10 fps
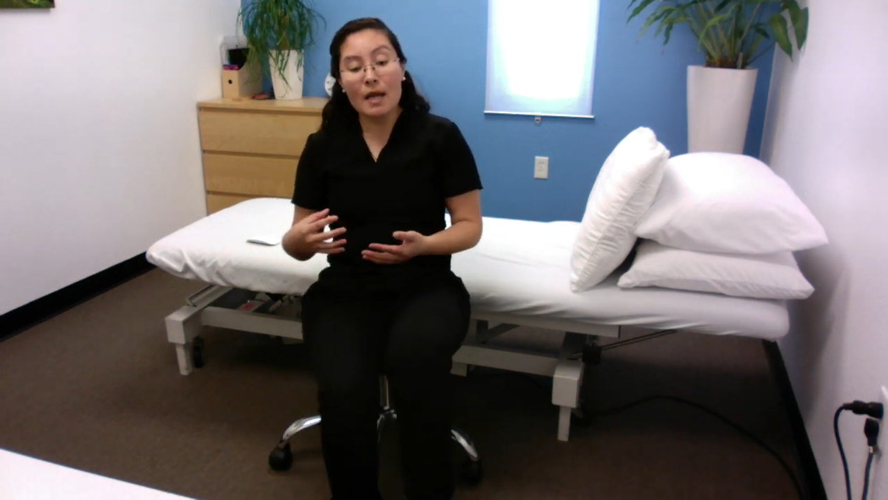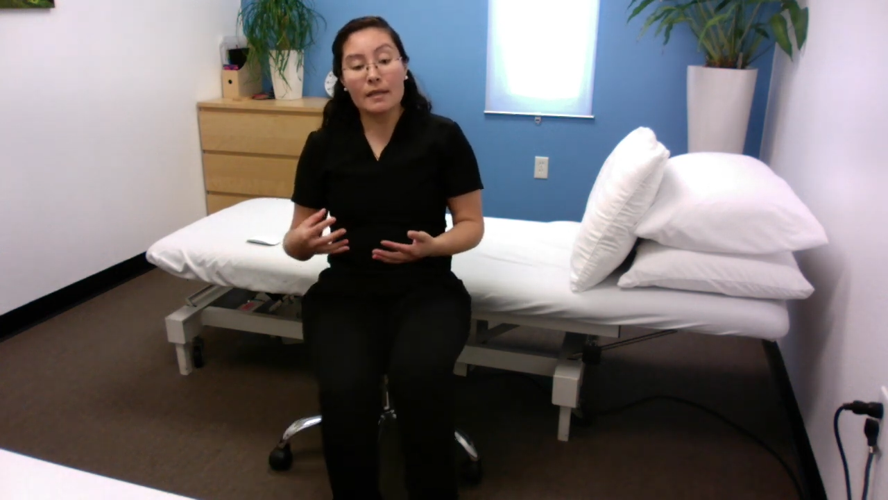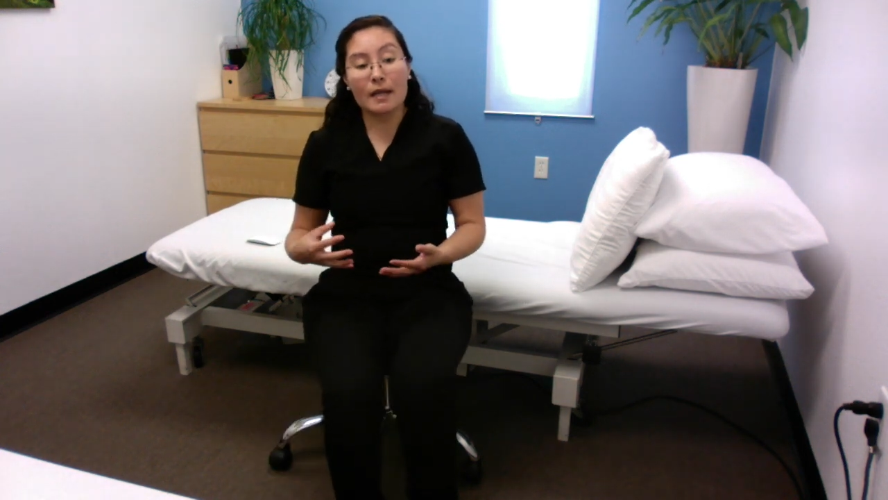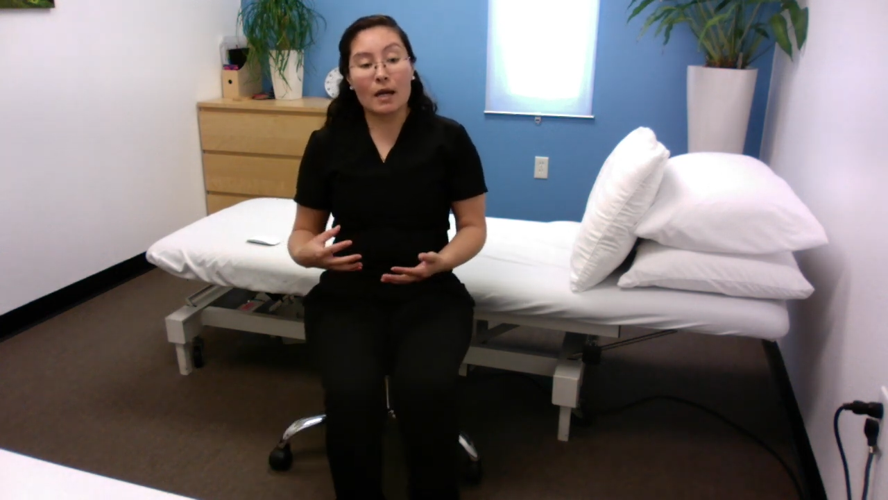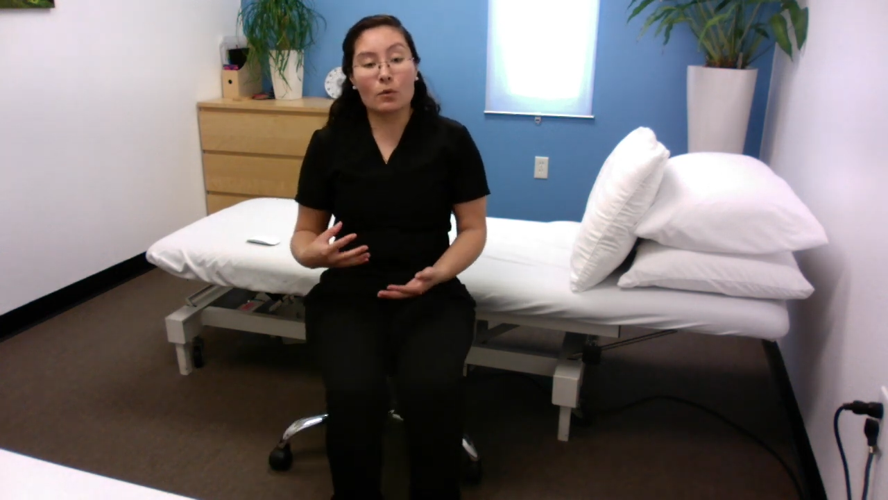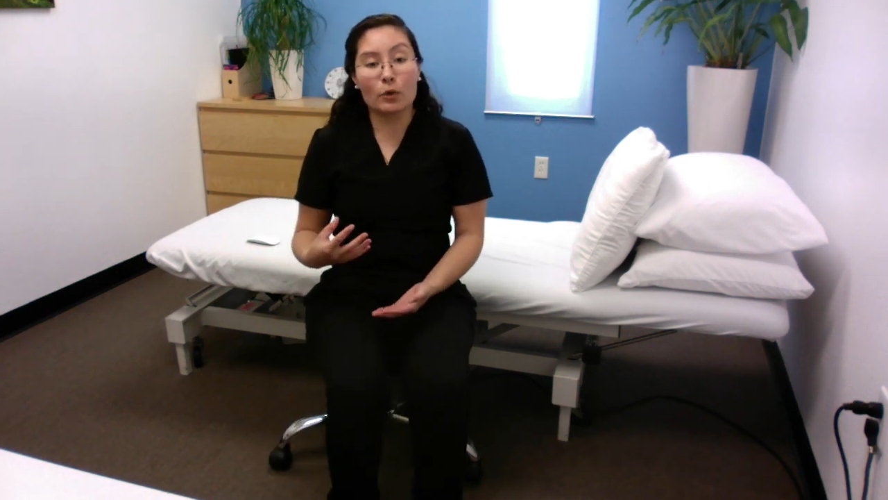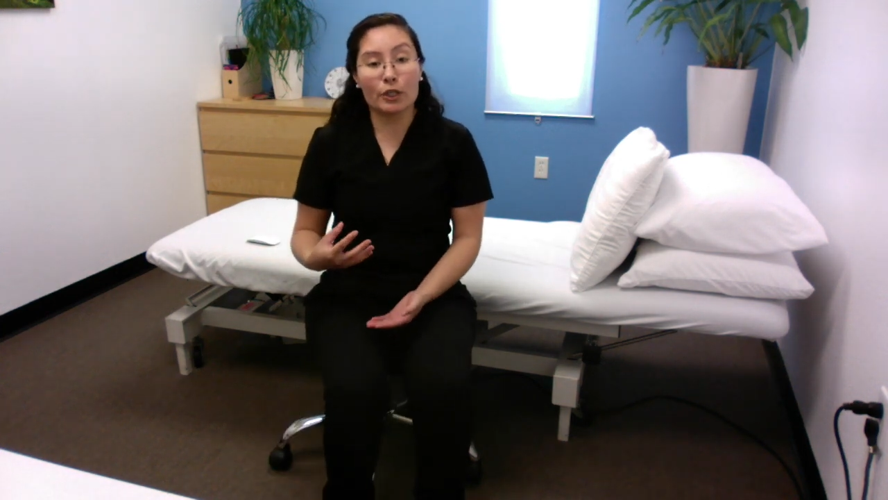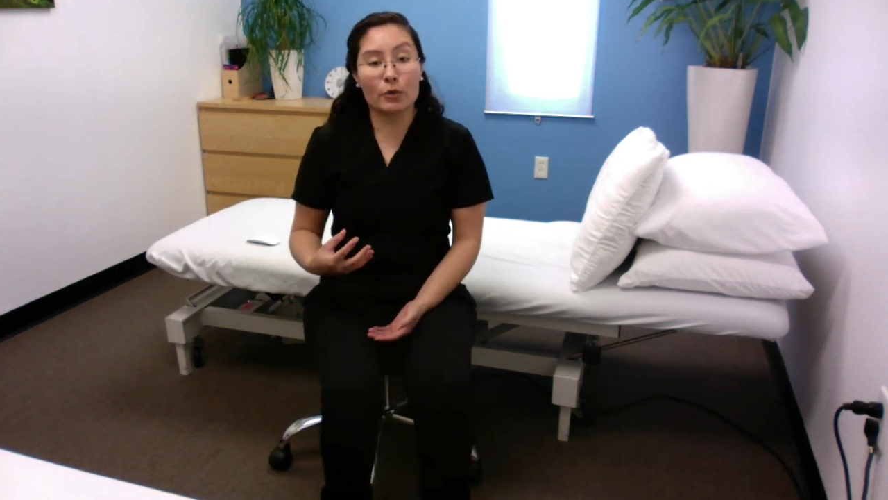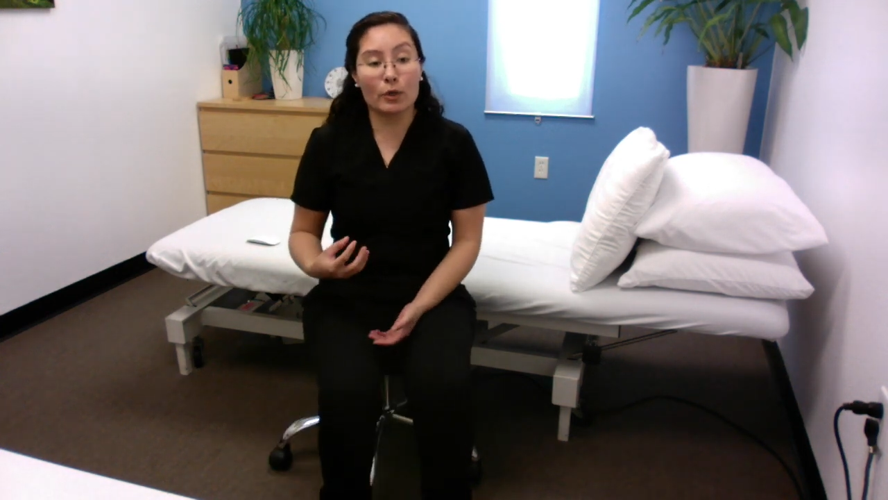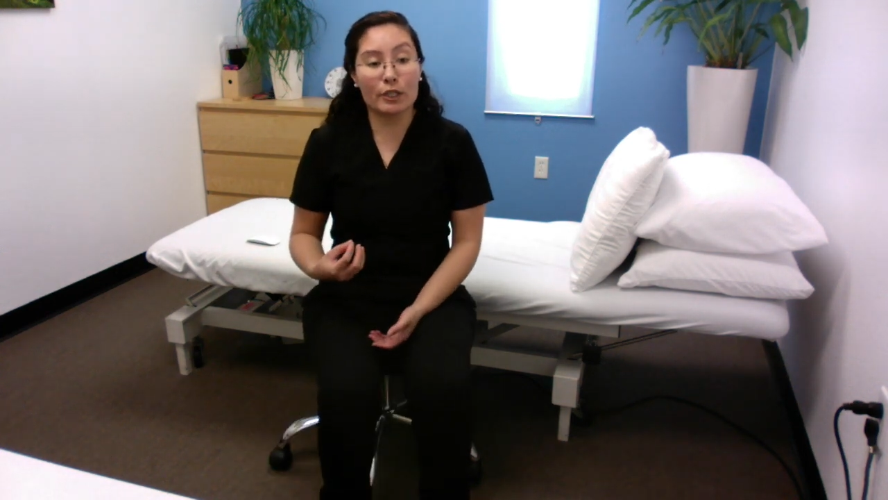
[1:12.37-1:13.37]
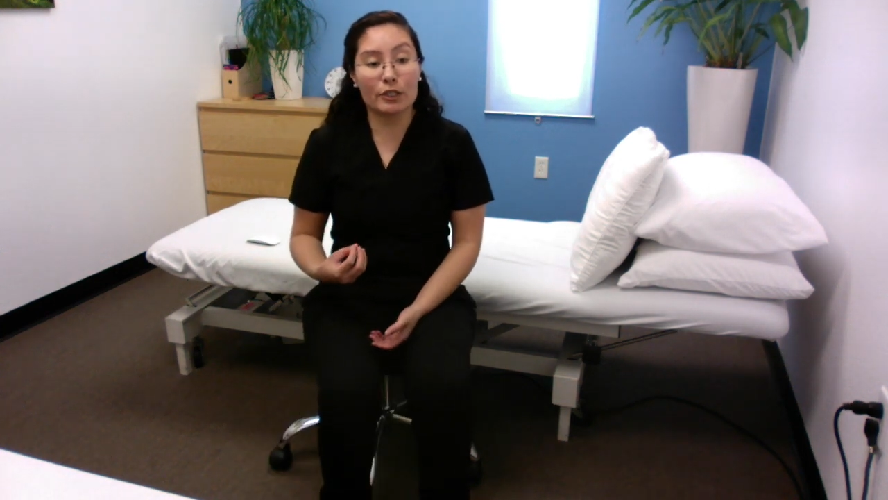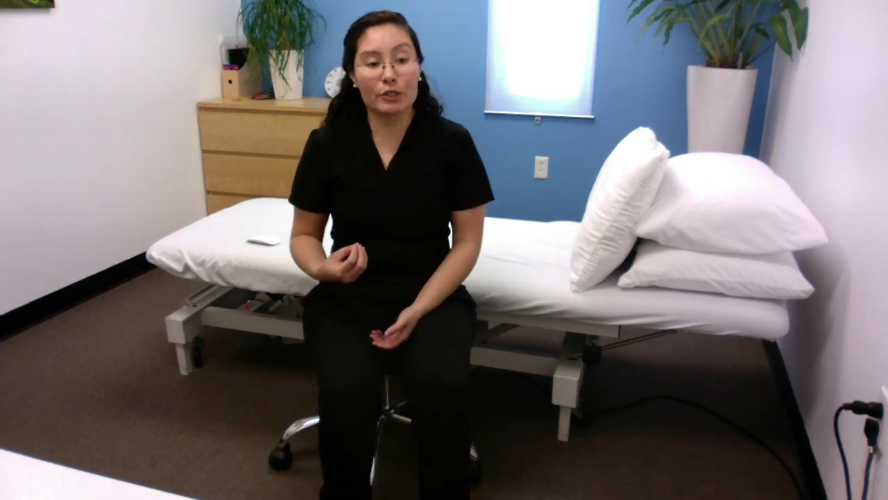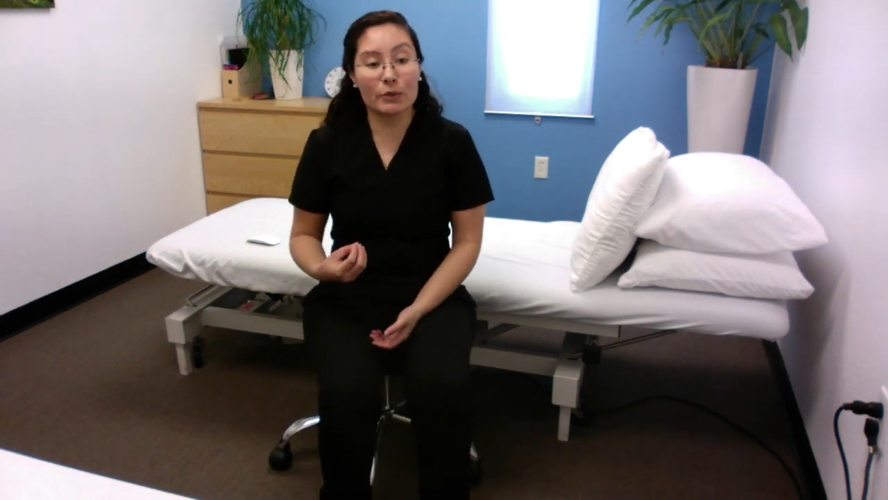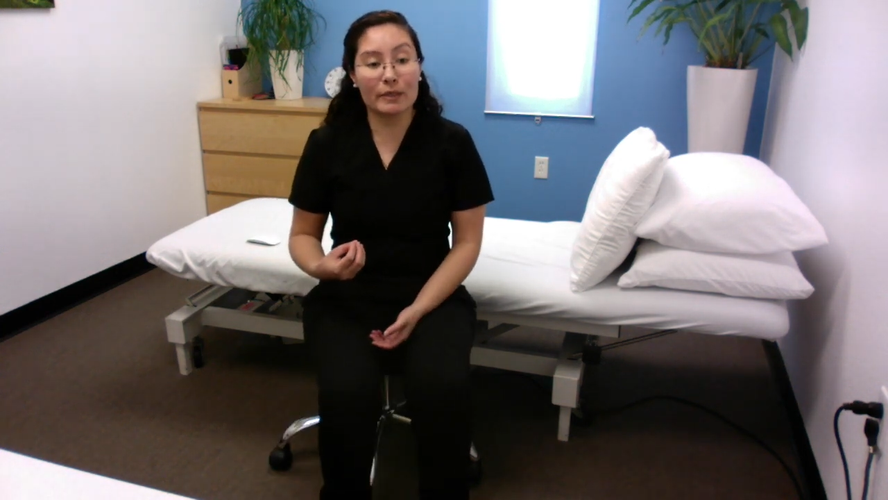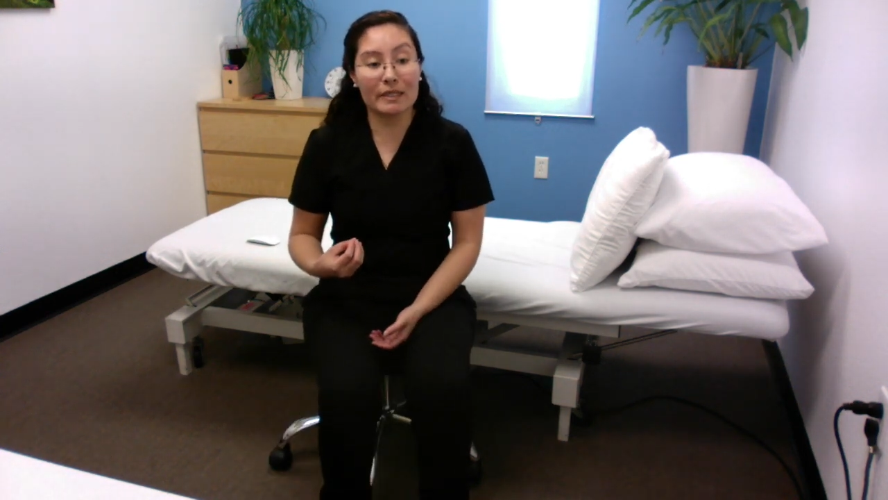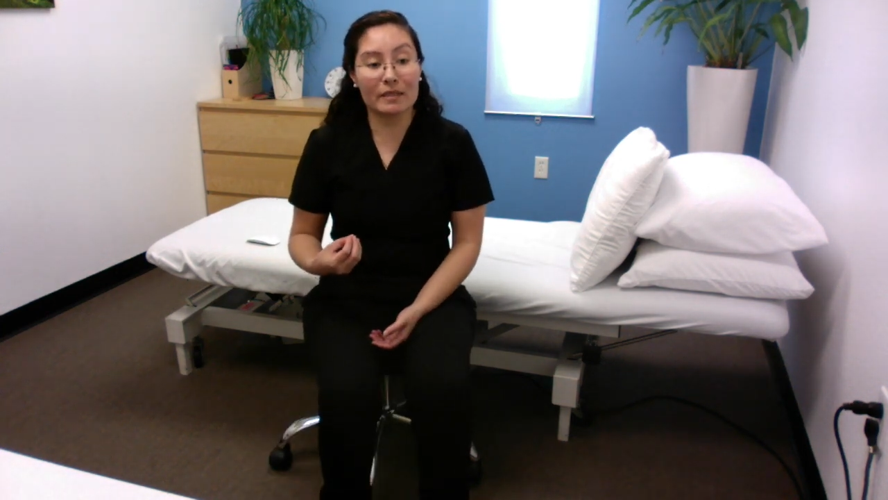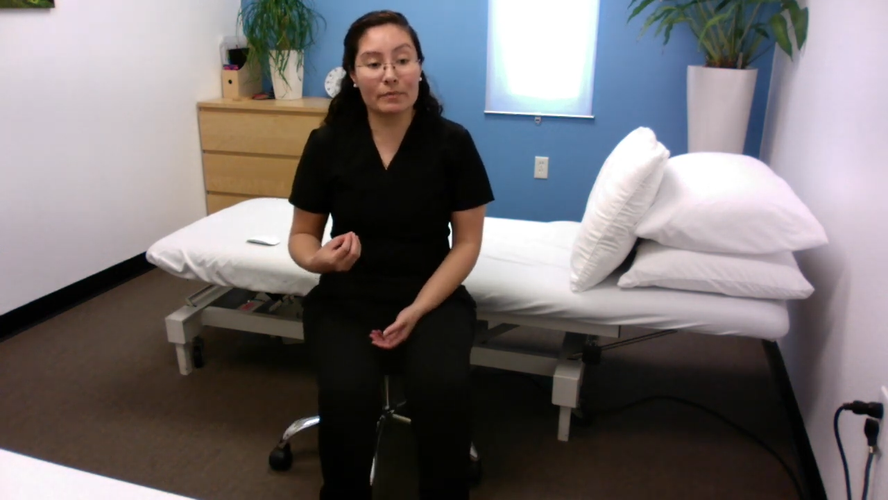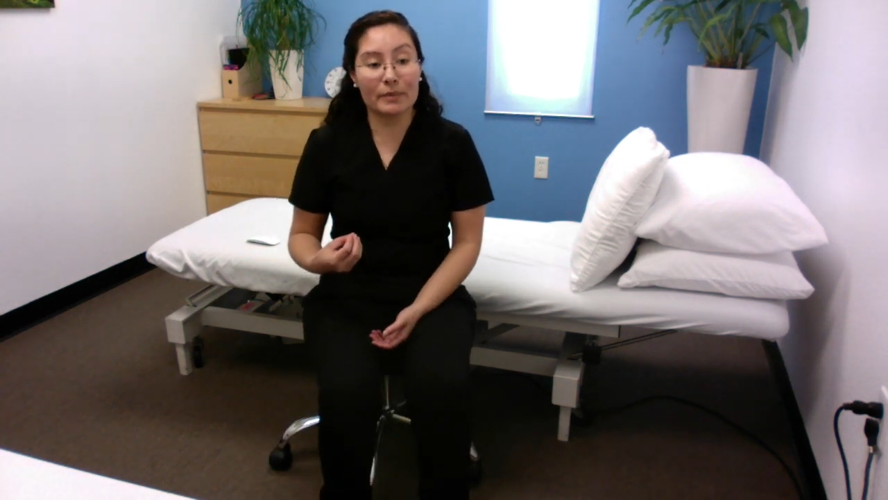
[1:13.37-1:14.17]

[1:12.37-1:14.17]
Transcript: Now, what you want to do is